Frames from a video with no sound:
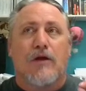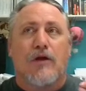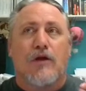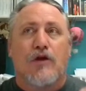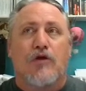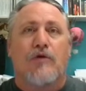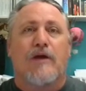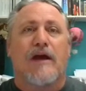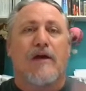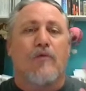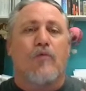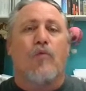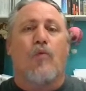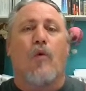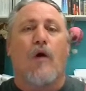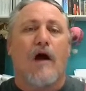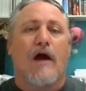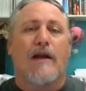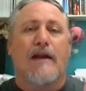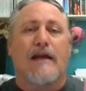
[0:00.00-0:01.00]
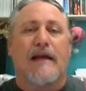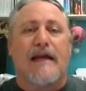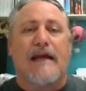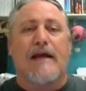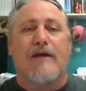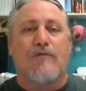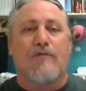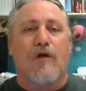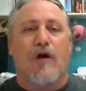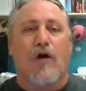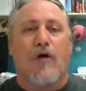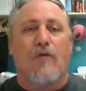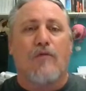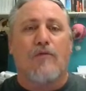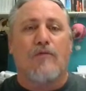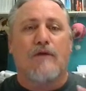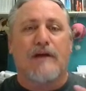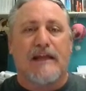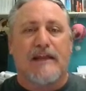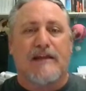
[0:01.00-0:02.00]
you get one
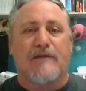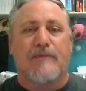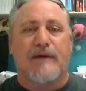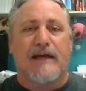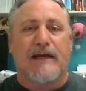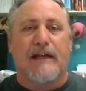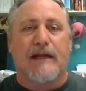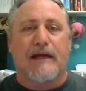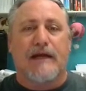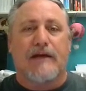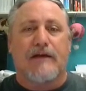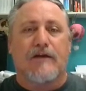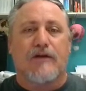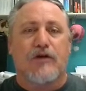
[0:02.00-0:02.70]
hero in the beginning.